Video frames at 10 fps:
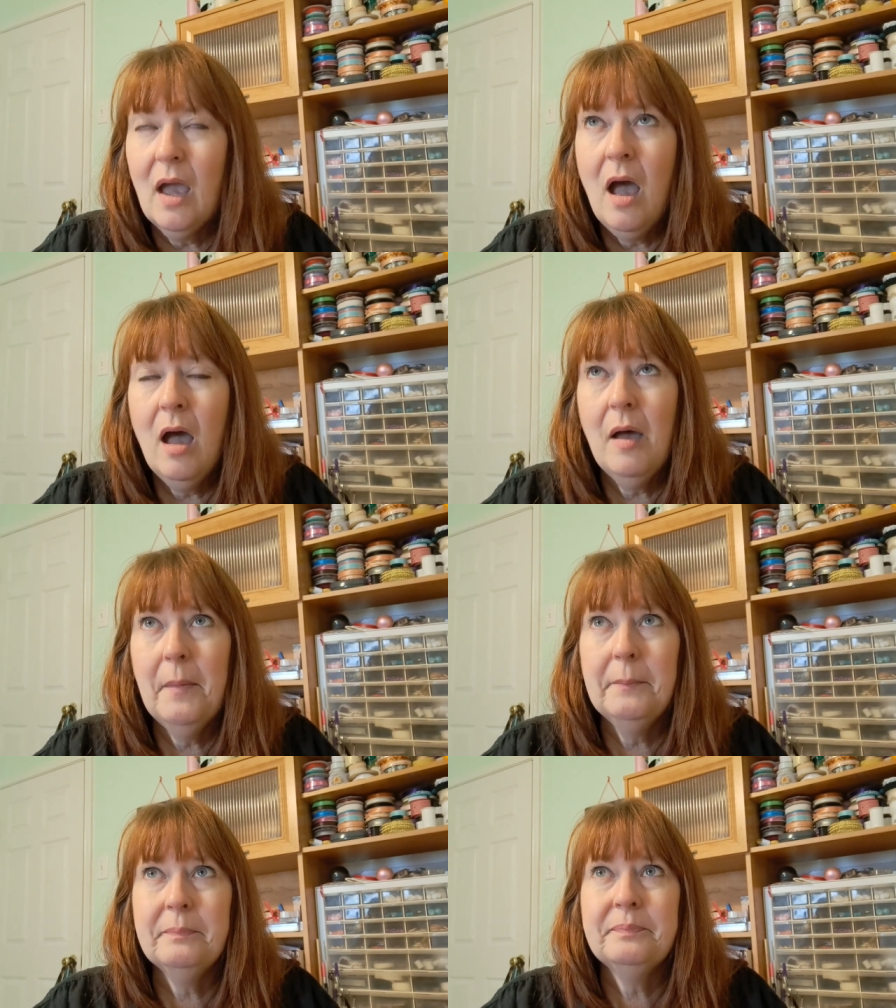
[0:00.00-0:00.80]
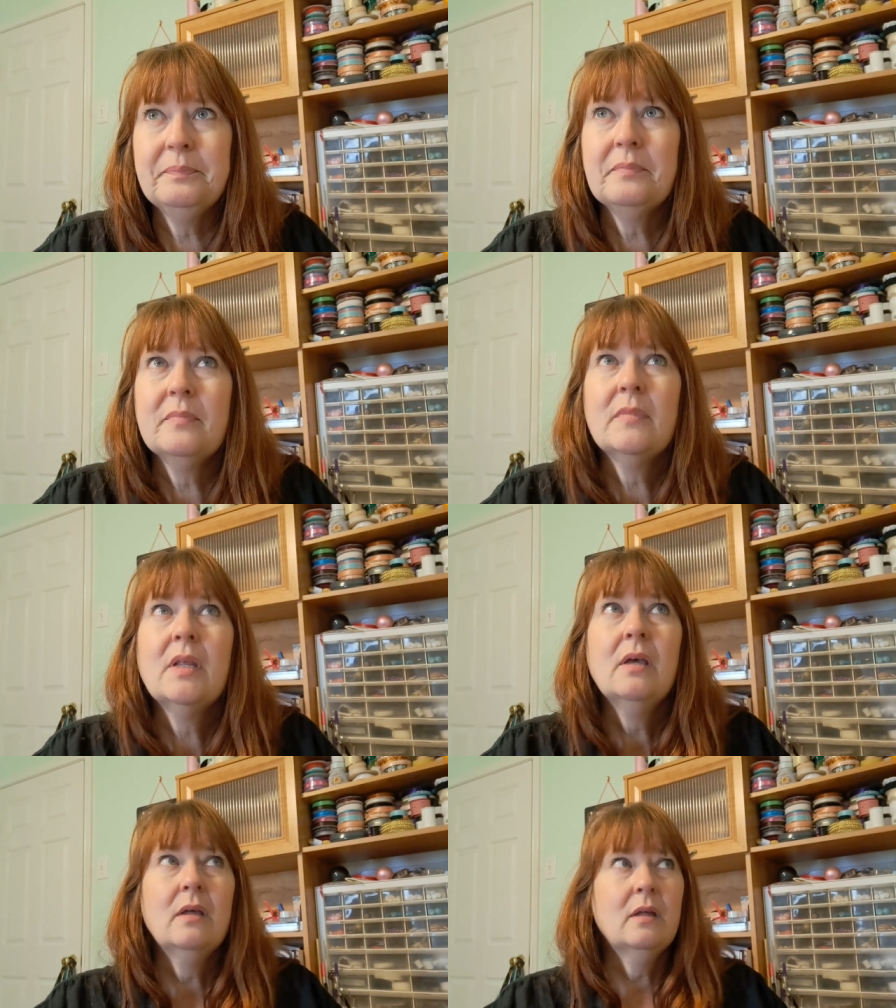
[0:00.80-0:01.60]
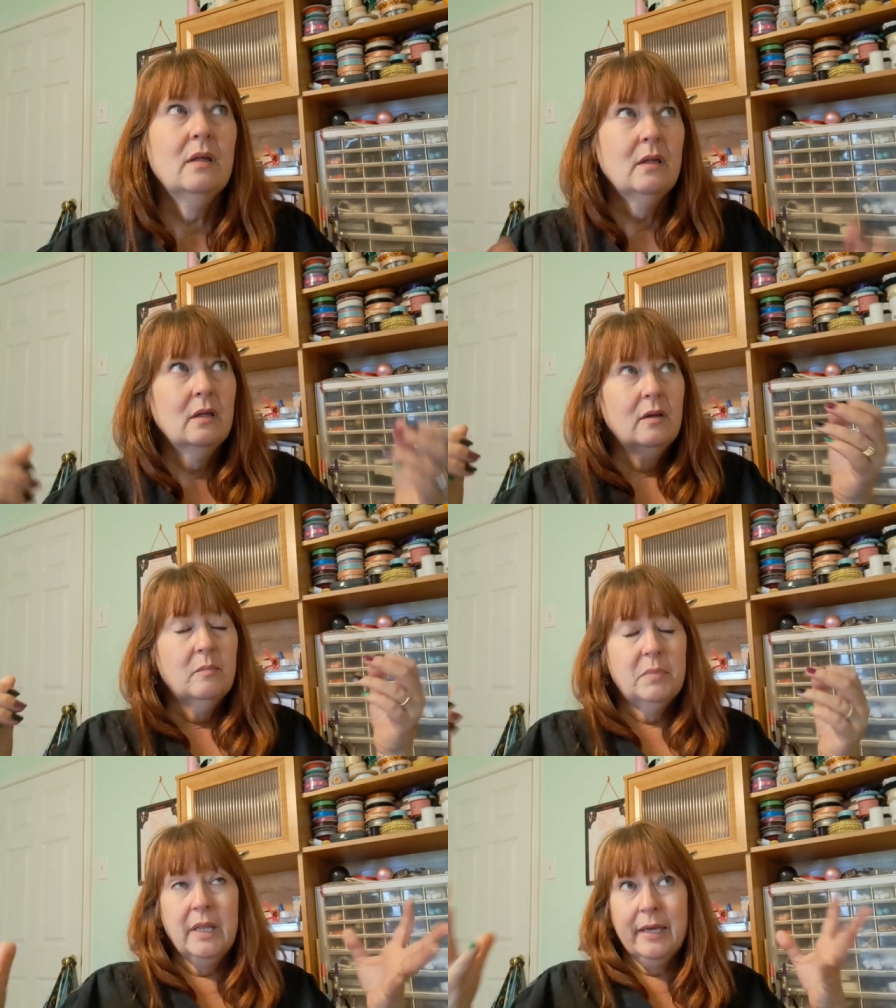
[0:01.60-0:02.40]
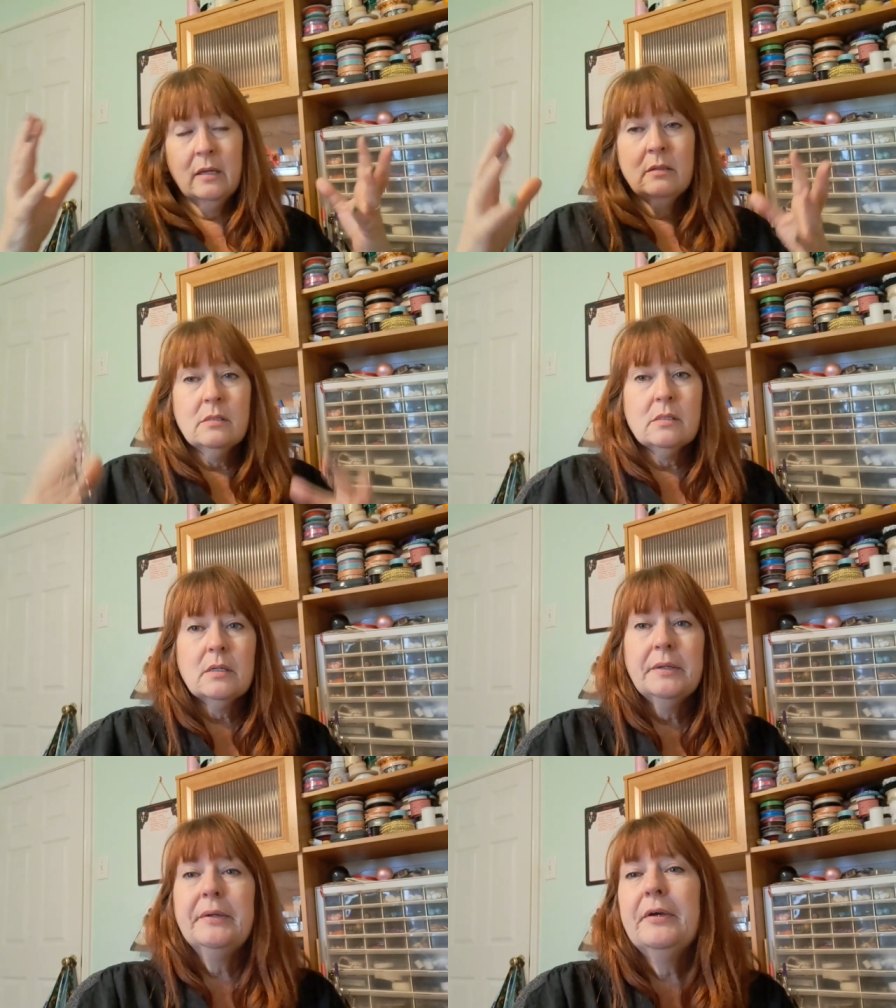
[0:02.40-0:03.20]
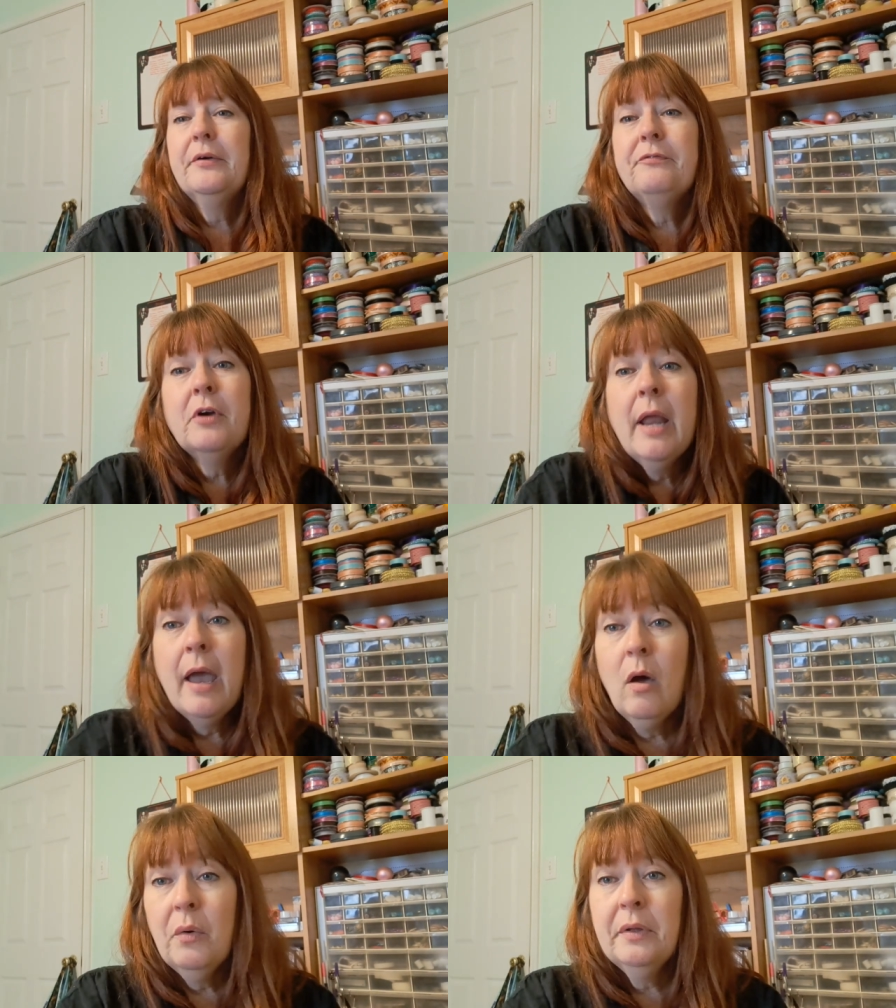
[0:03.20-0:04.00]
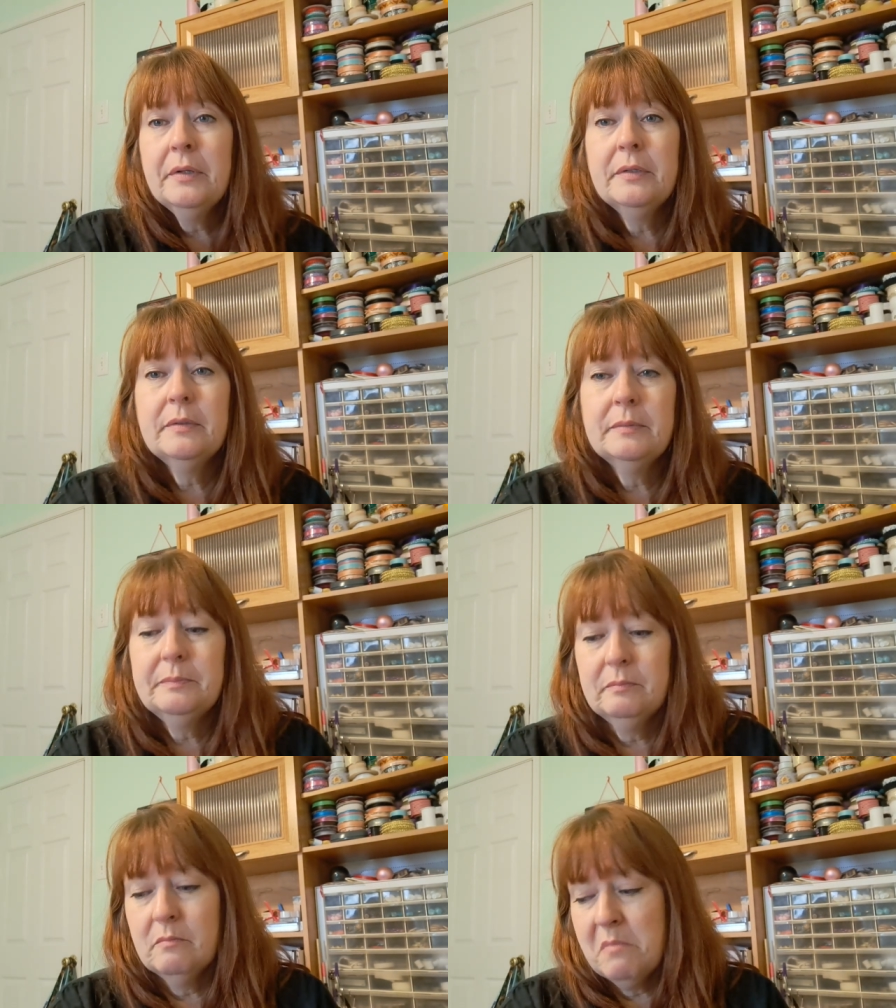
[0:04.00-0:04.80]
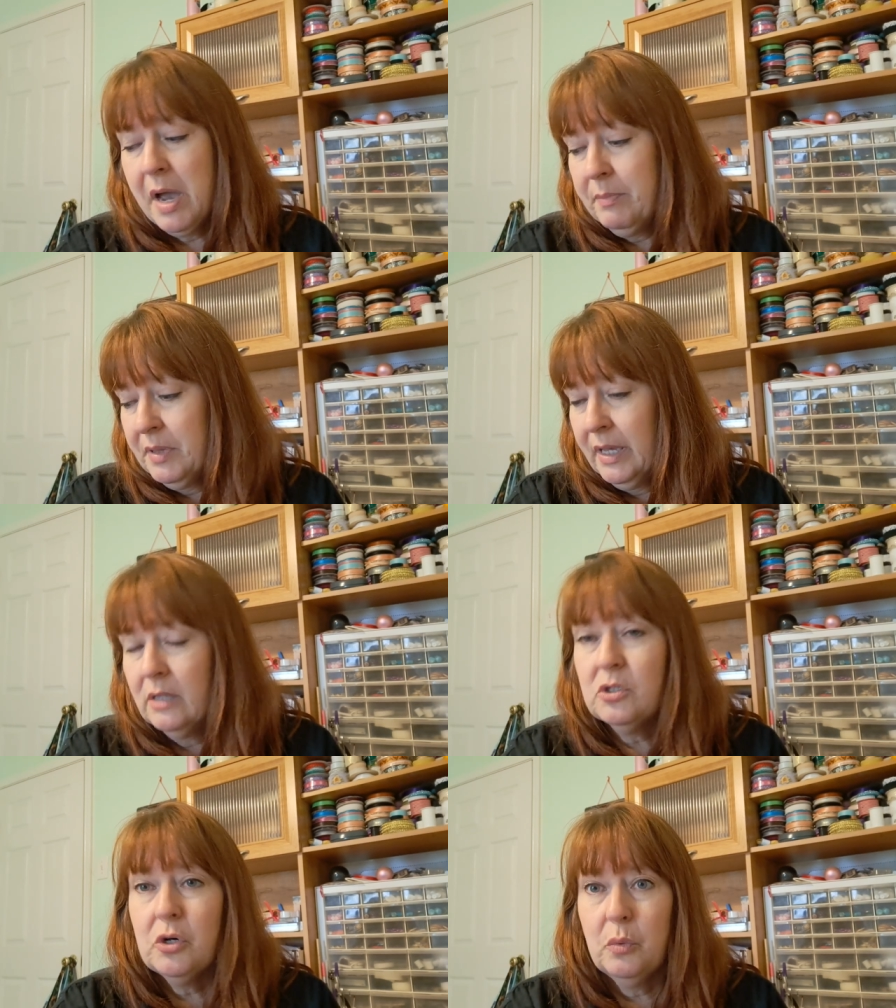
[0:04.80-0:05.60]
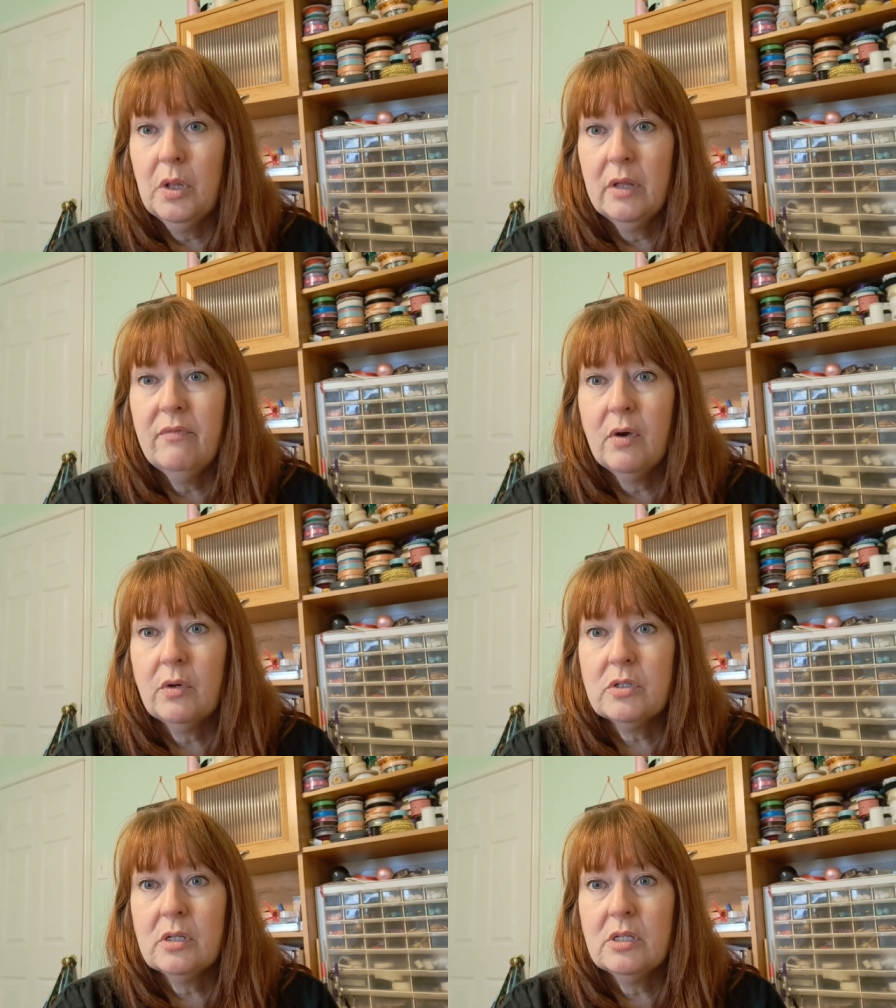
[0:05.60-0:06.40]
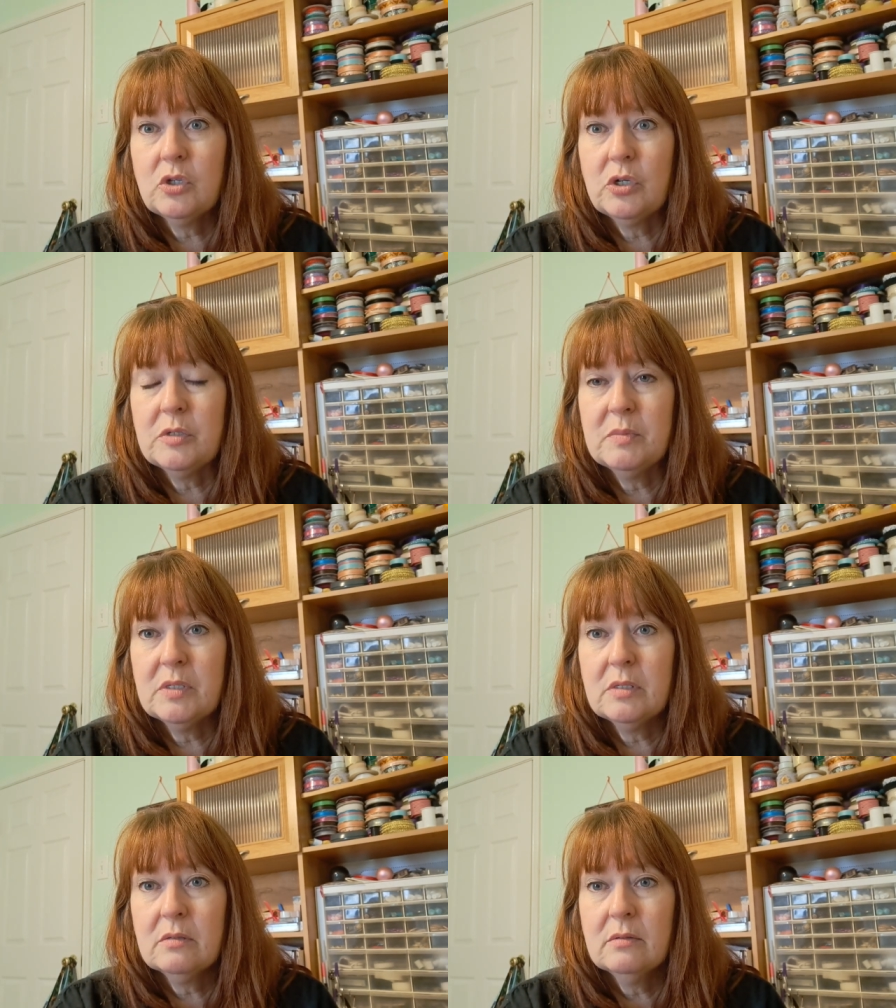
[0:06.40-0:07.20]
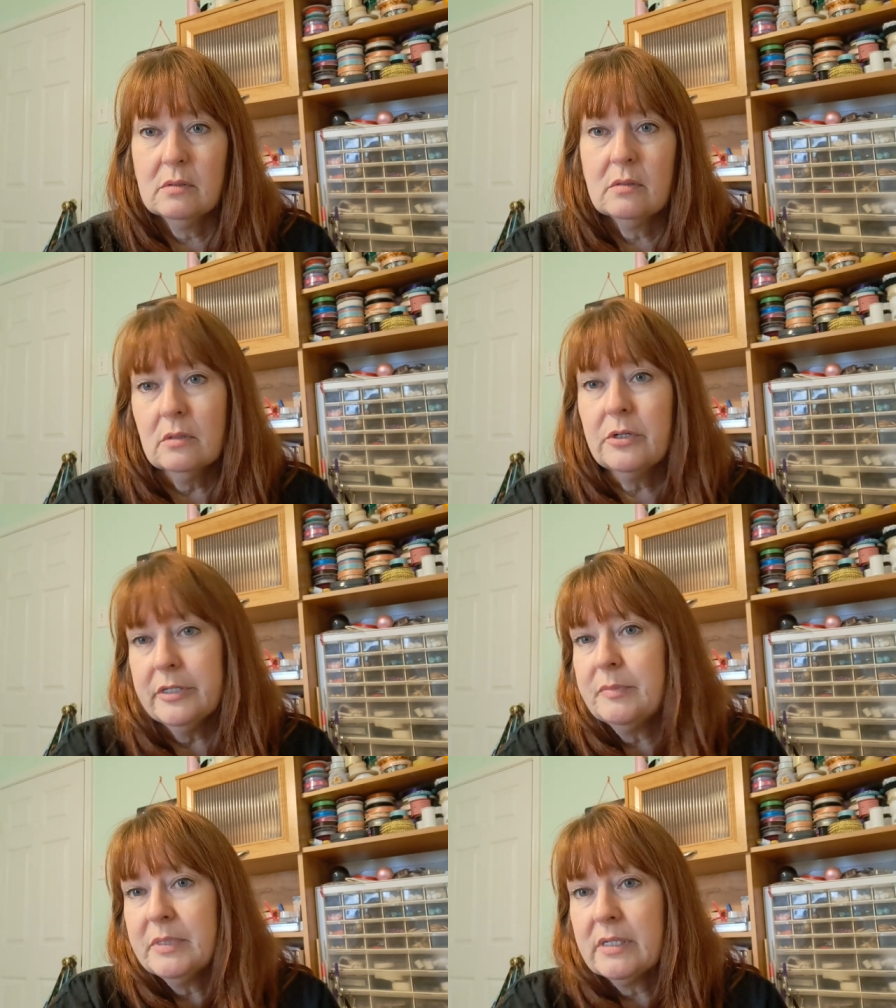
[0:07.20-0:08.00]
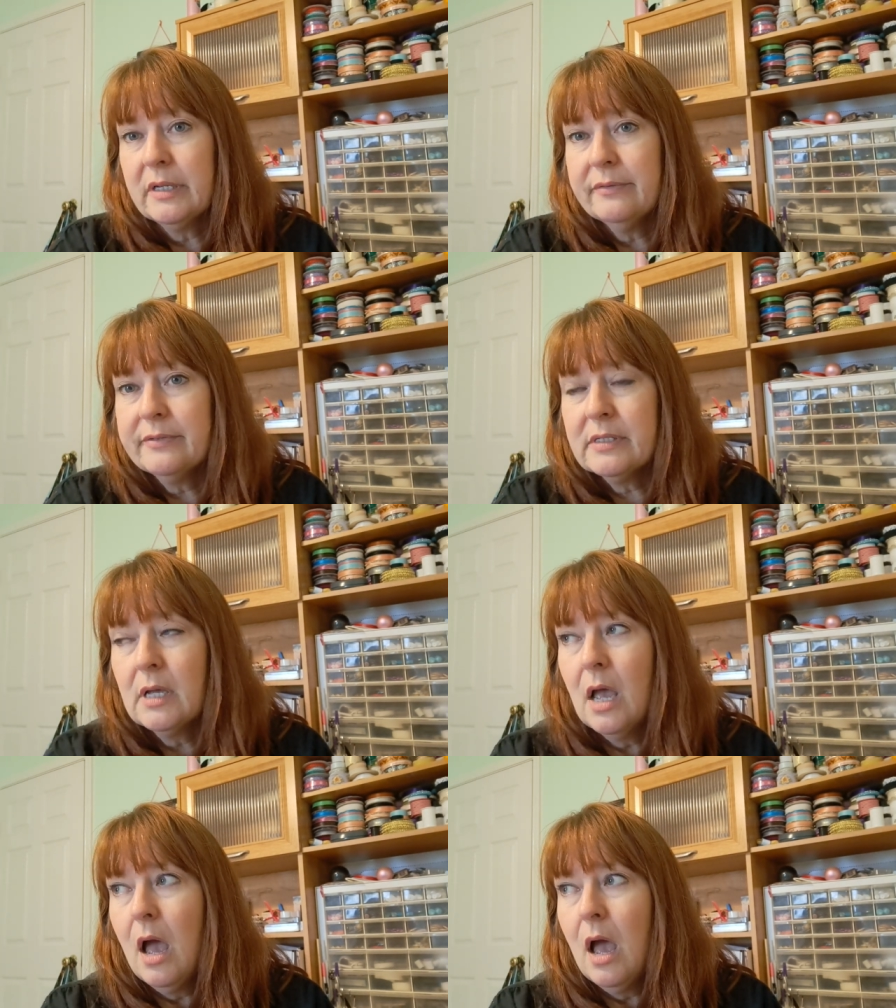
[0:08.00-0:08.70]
Um, plans for now, my plans are to really focus on these Christmas Christmas gifts.